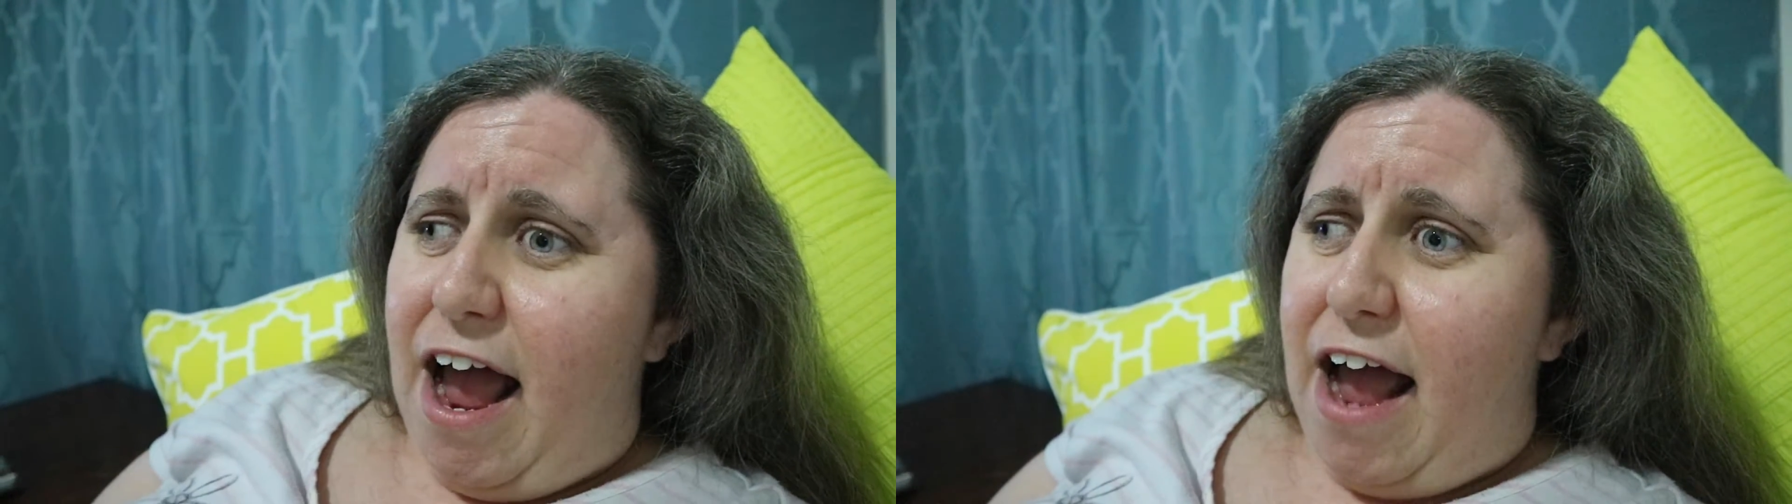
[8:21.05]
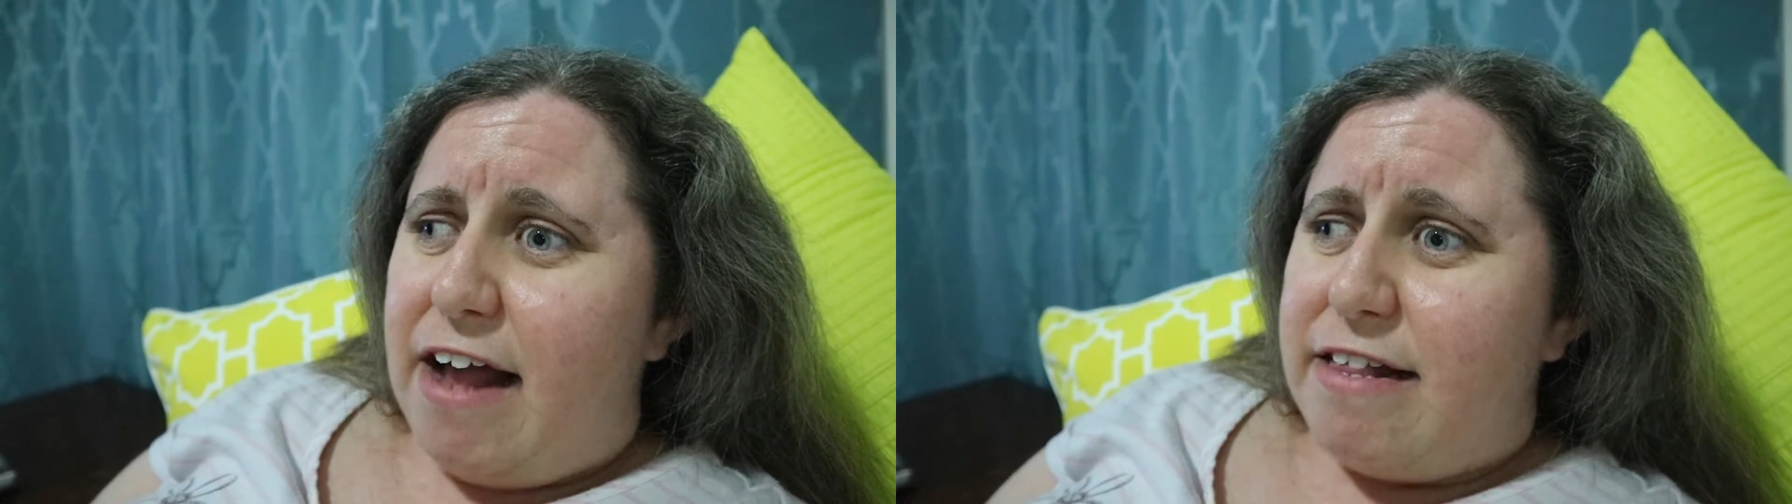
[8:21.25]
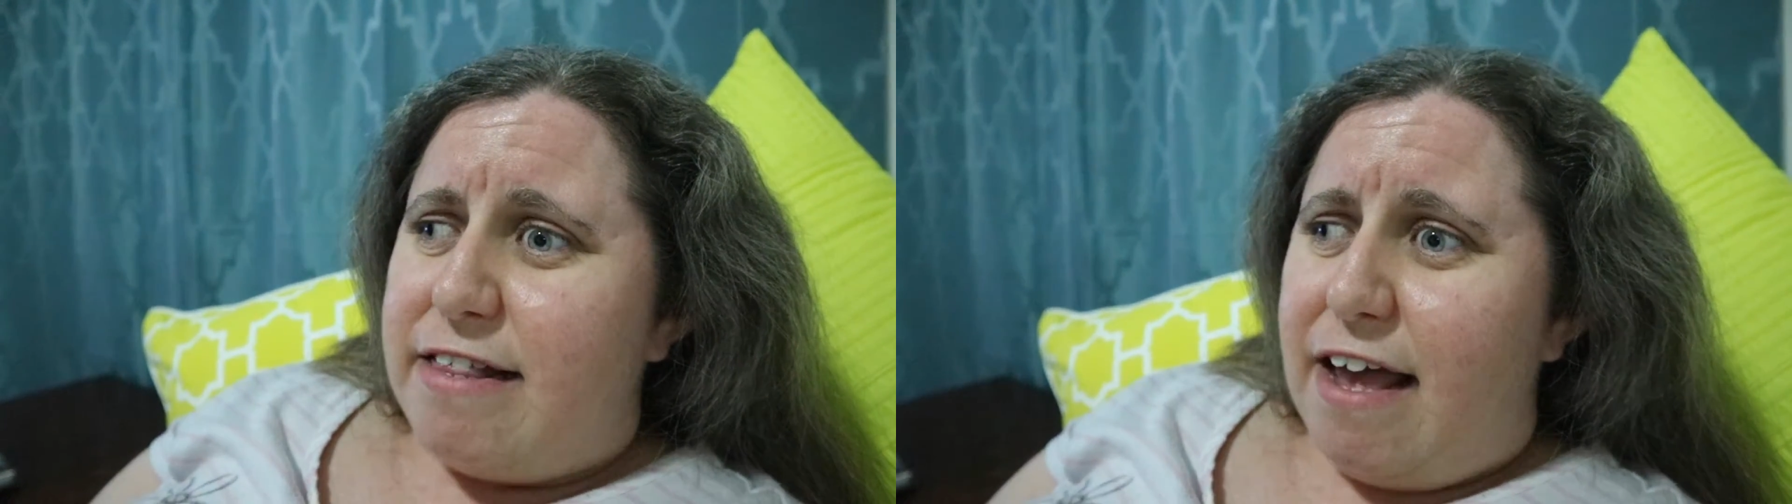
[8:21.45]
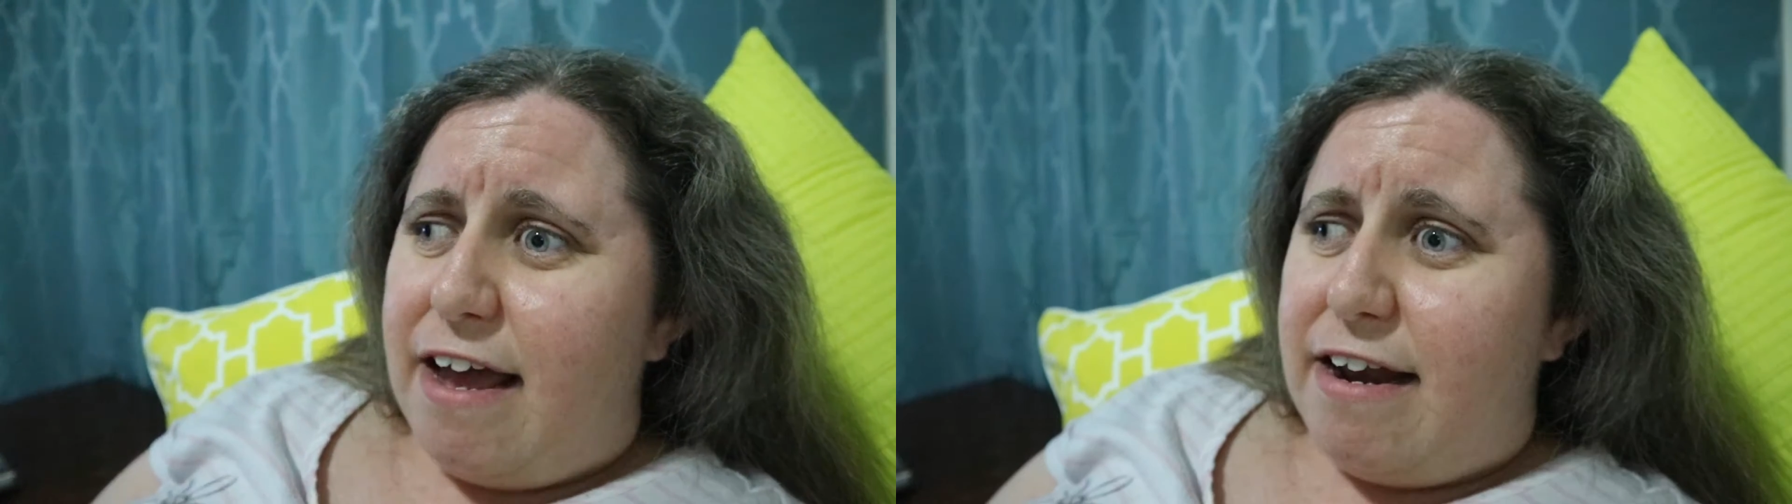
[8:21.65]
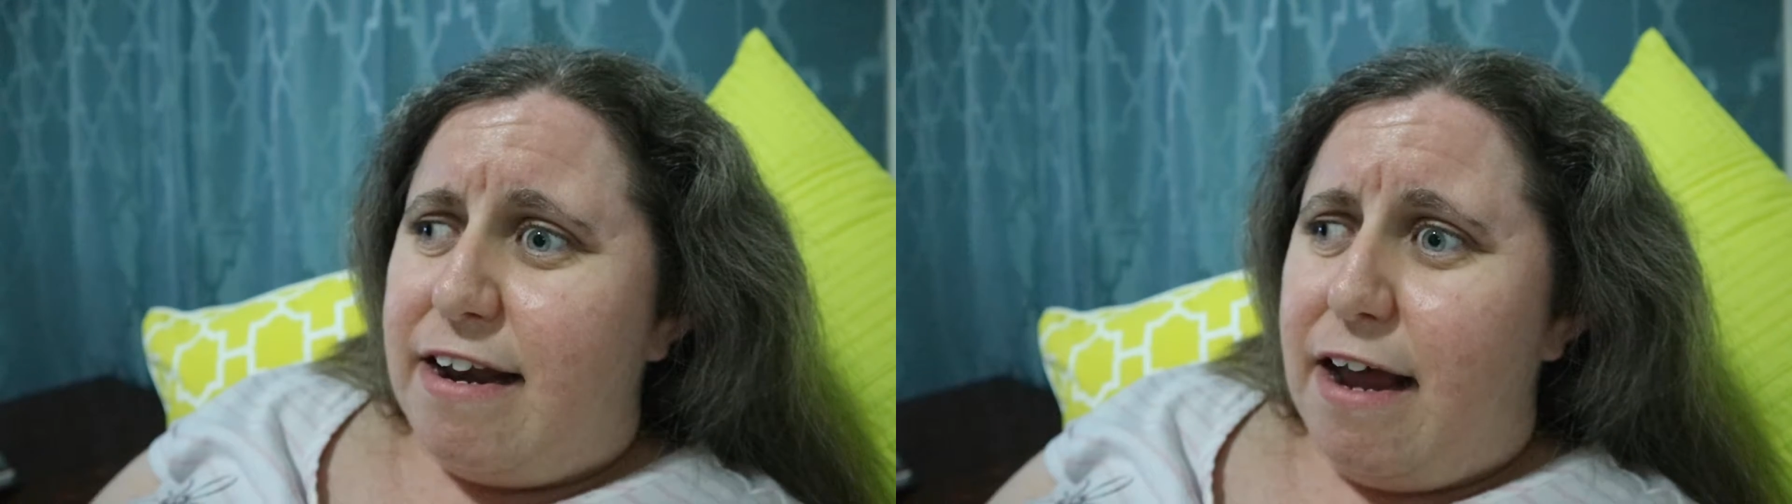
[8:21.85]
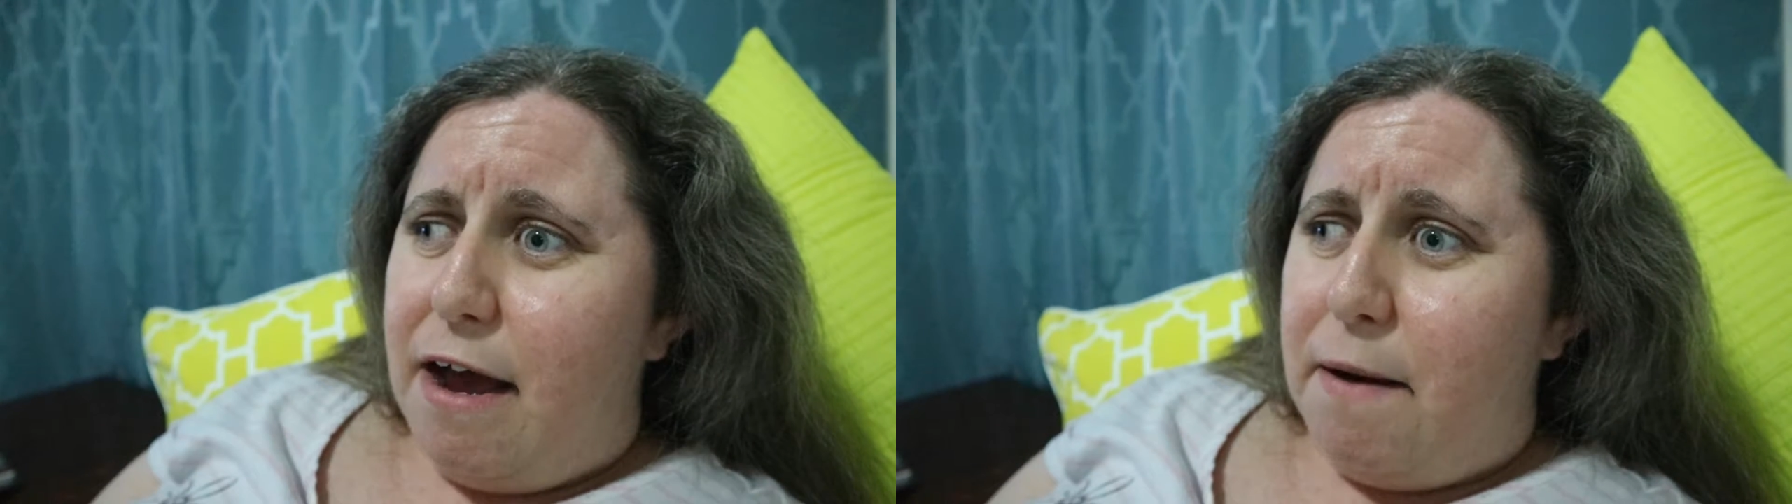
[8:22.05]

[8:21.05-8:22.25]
and then